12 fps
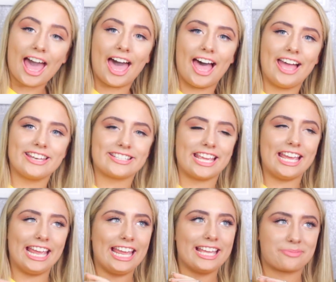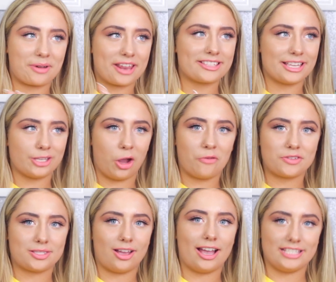and it is, when I say it's
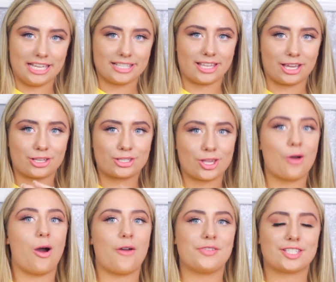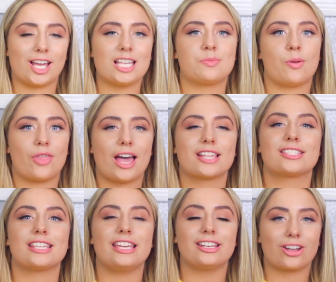oversized, it's like so oversized, but that's
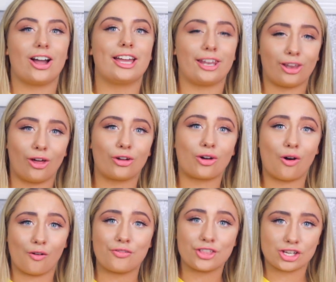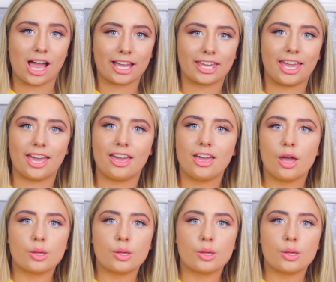the entire look of the jacket.